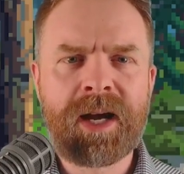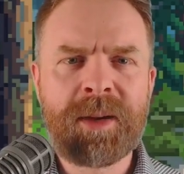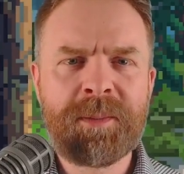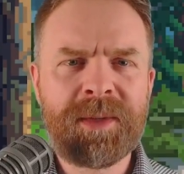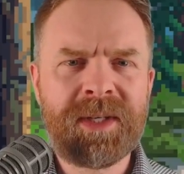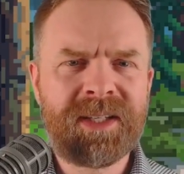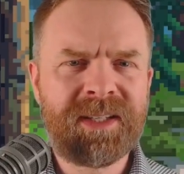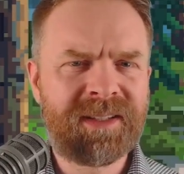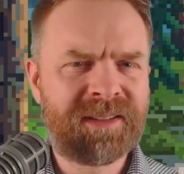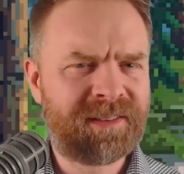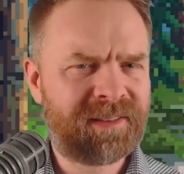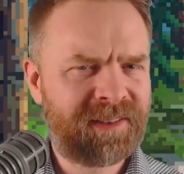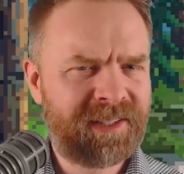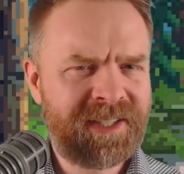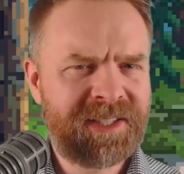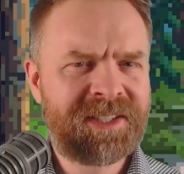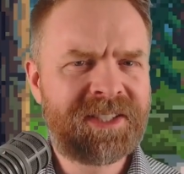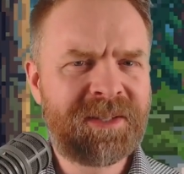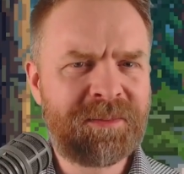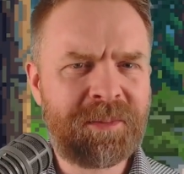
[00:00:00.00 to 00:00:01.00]
I mean, at
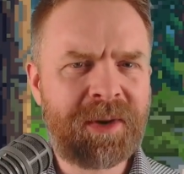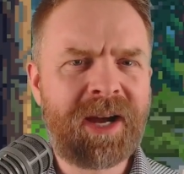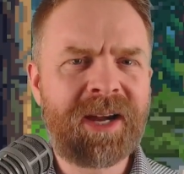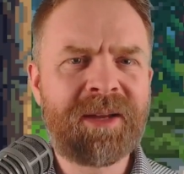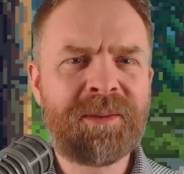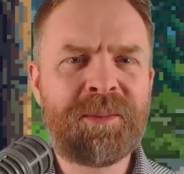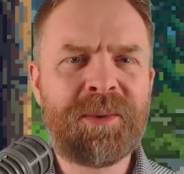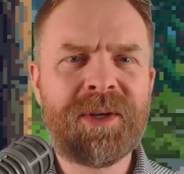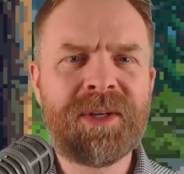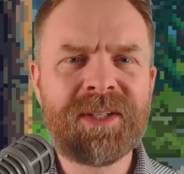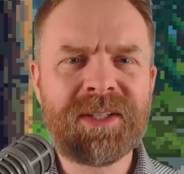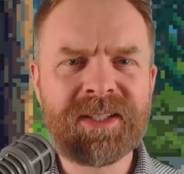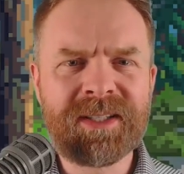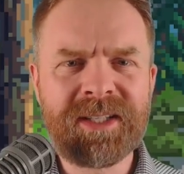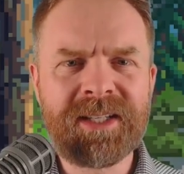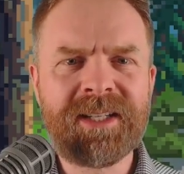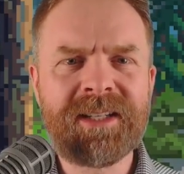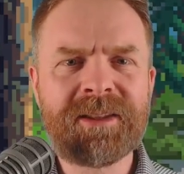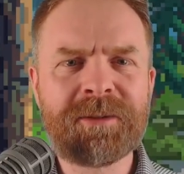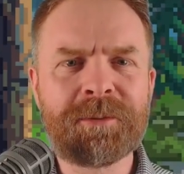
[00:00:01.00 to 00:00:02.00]
least in my opinion,
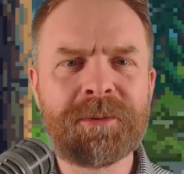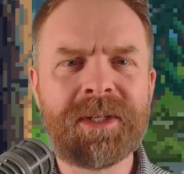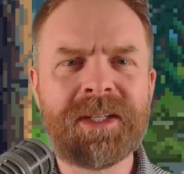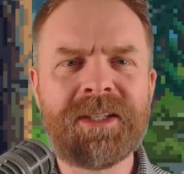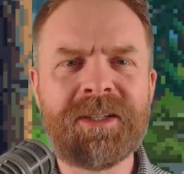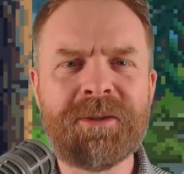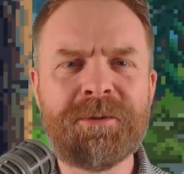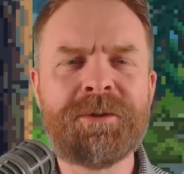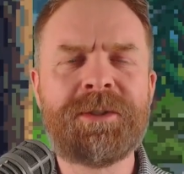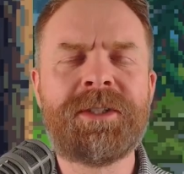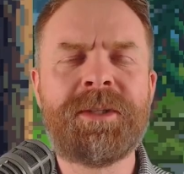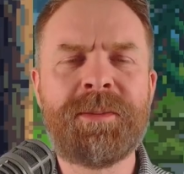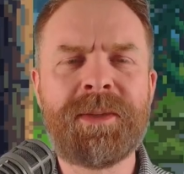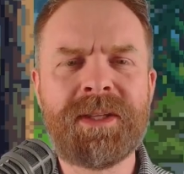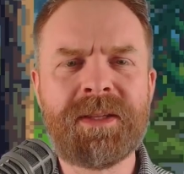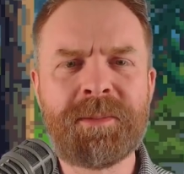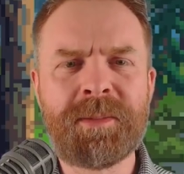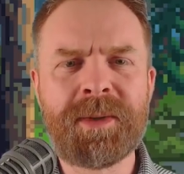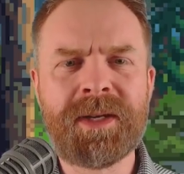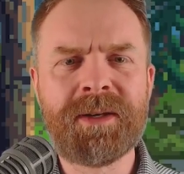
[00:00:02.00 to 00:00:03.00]
E three used to be
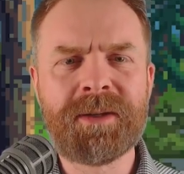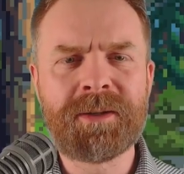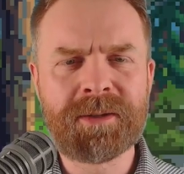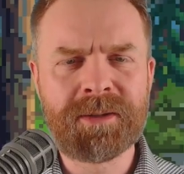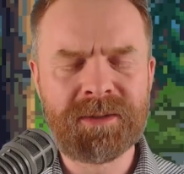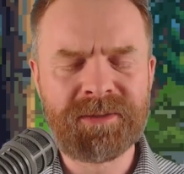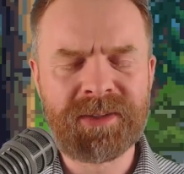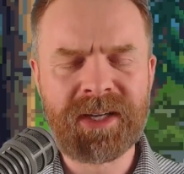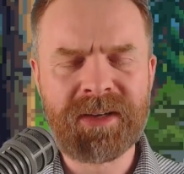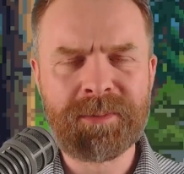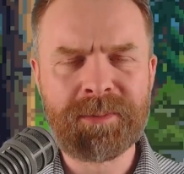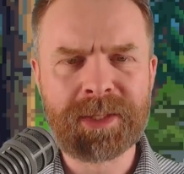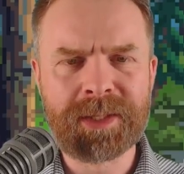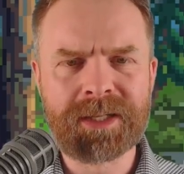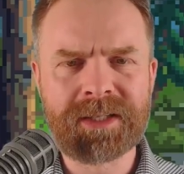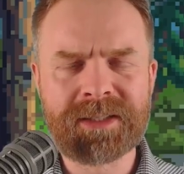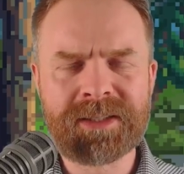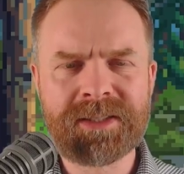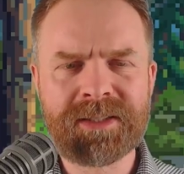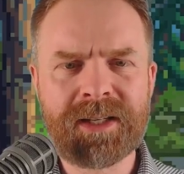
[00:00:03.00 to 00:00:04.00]
the pinnacle of gaming
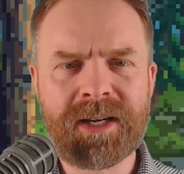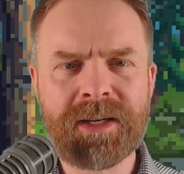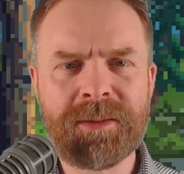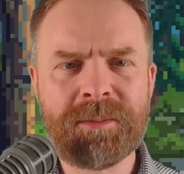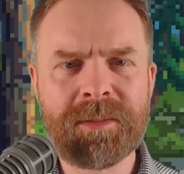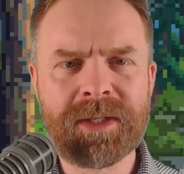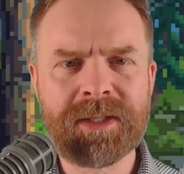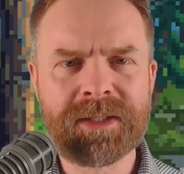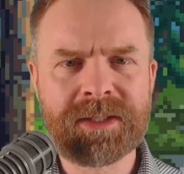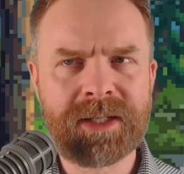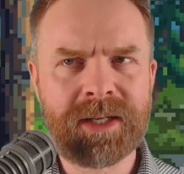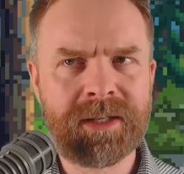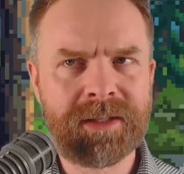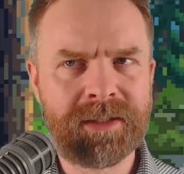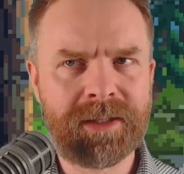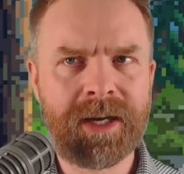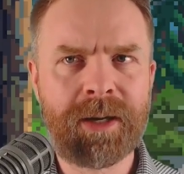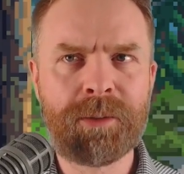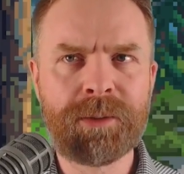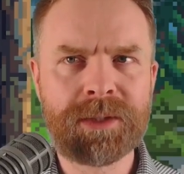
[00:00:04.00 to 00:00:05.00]
excitement, and
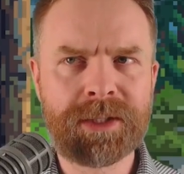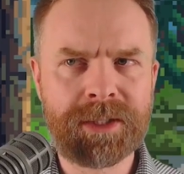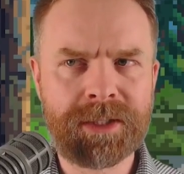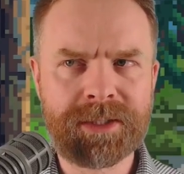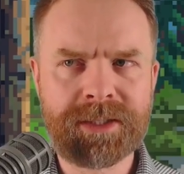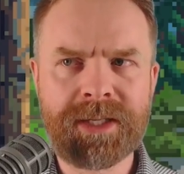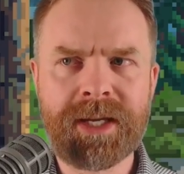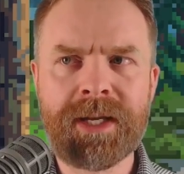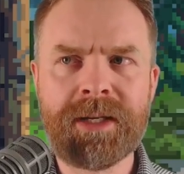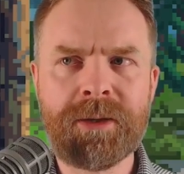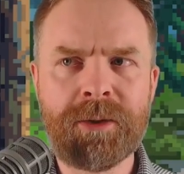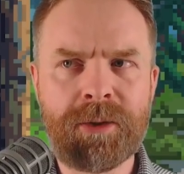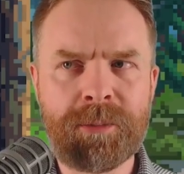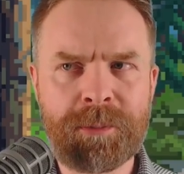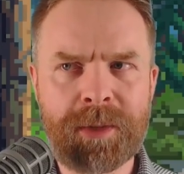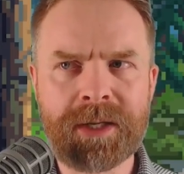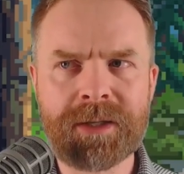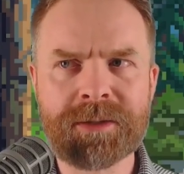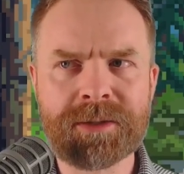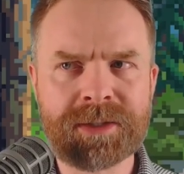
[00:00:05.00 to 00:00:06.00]
now with Nintendo,
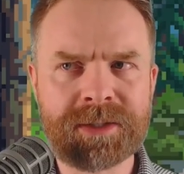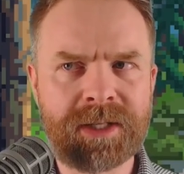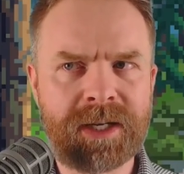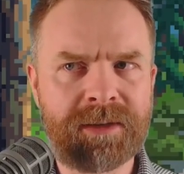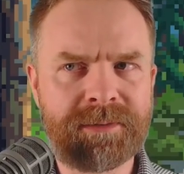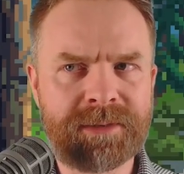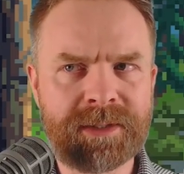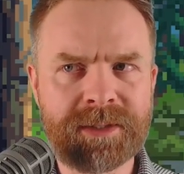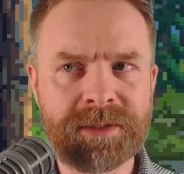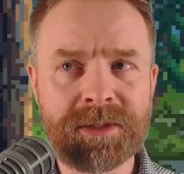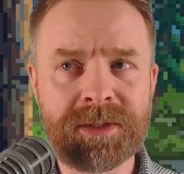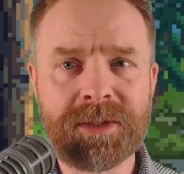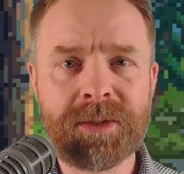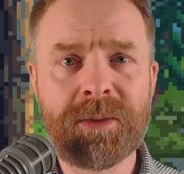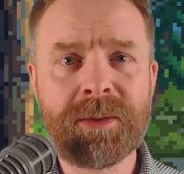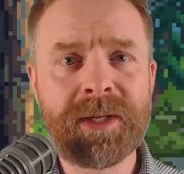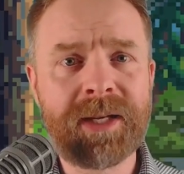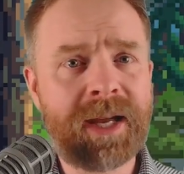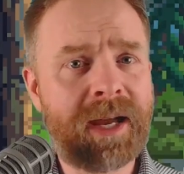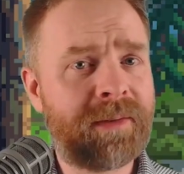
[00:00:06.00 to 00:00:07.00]
Microsoft, and
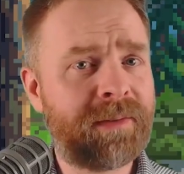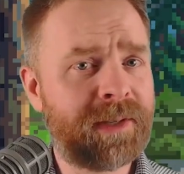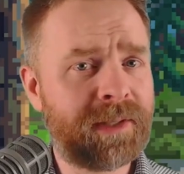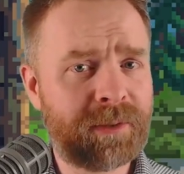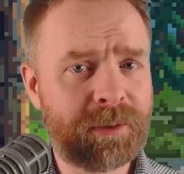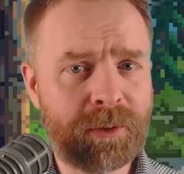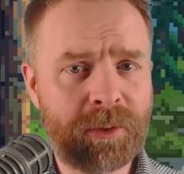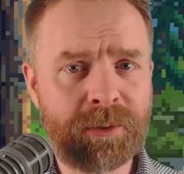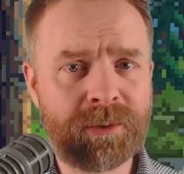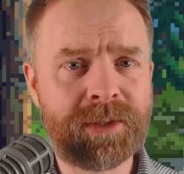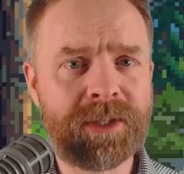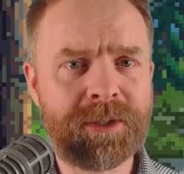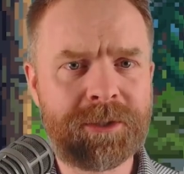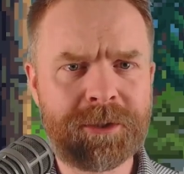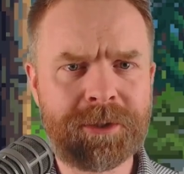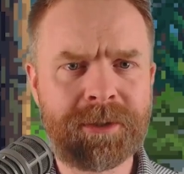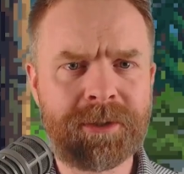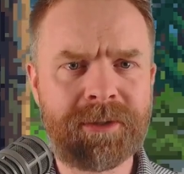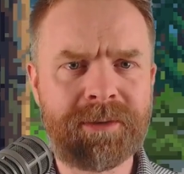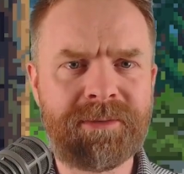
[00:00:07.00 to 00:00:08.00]
Sony having their own
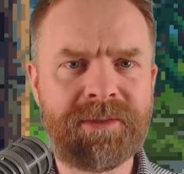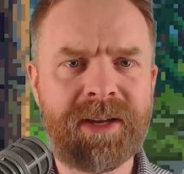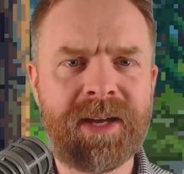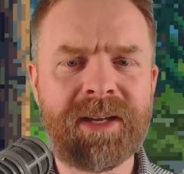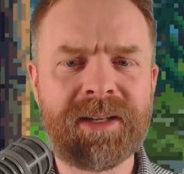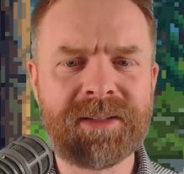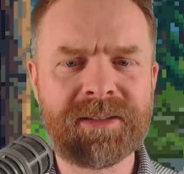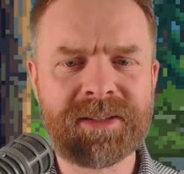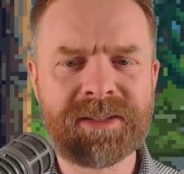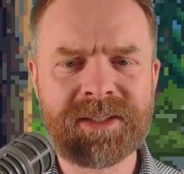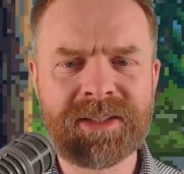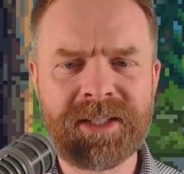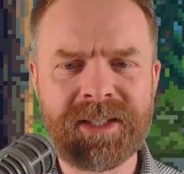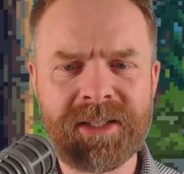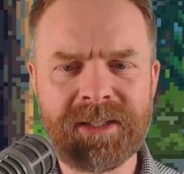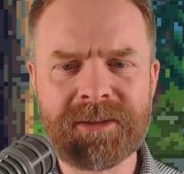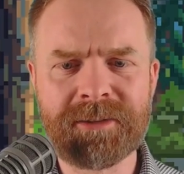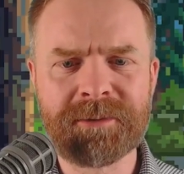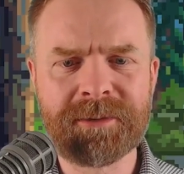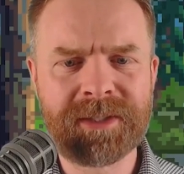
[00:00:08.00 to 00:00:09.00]
digital events,
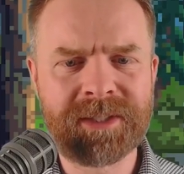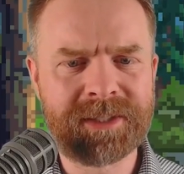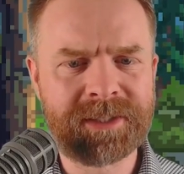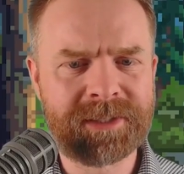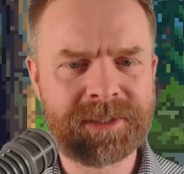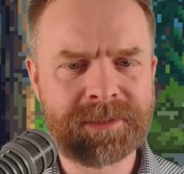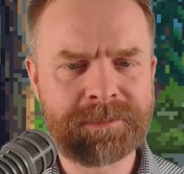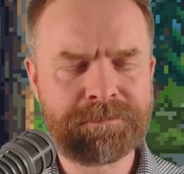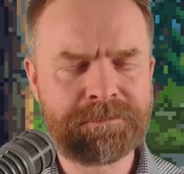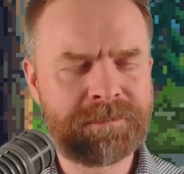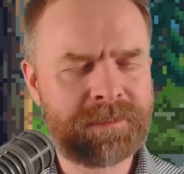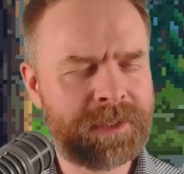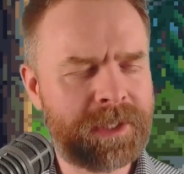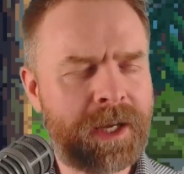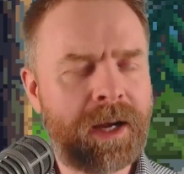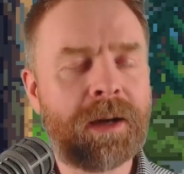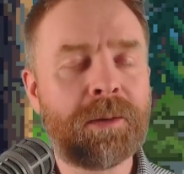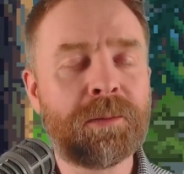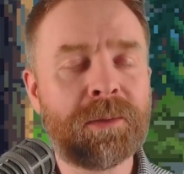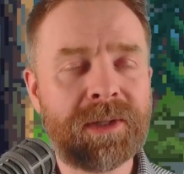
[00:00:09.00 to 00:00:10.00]
E three is
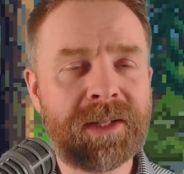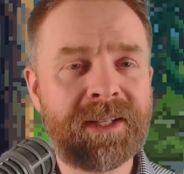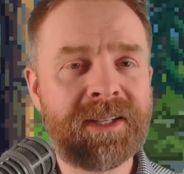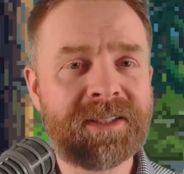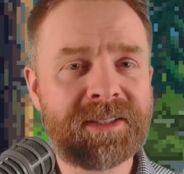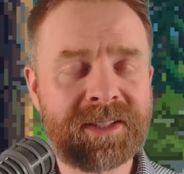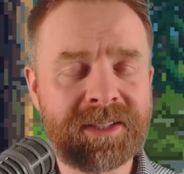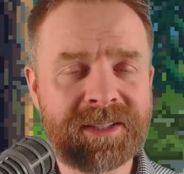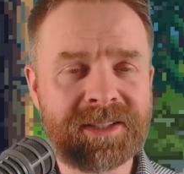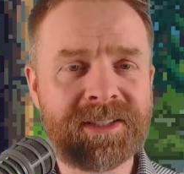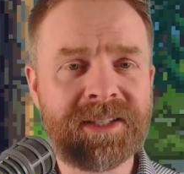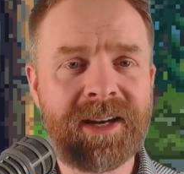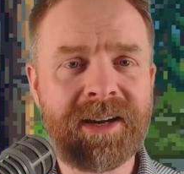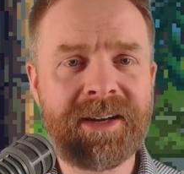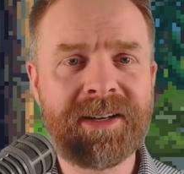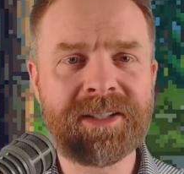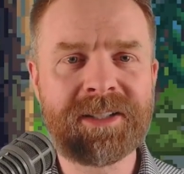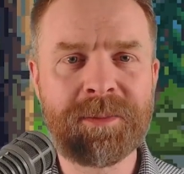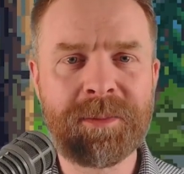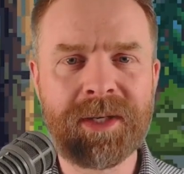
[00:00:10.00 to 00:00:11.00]
not really as
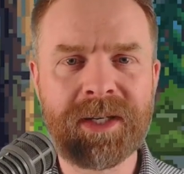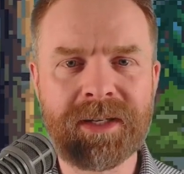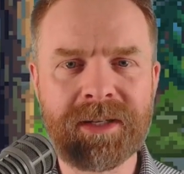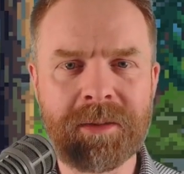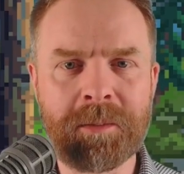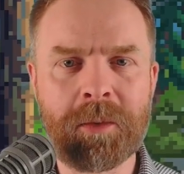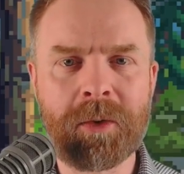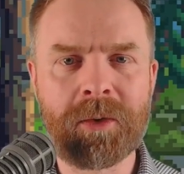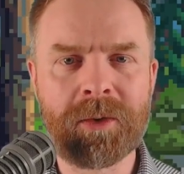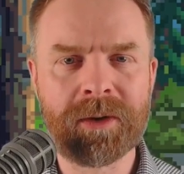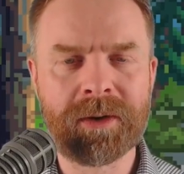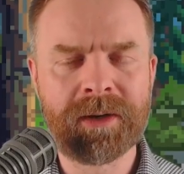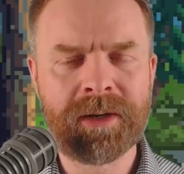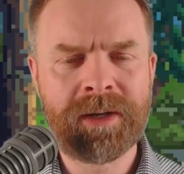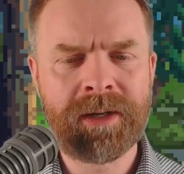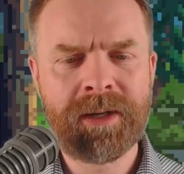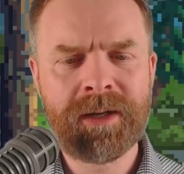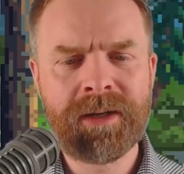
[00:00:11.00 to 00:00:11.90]
exciting to me anymore.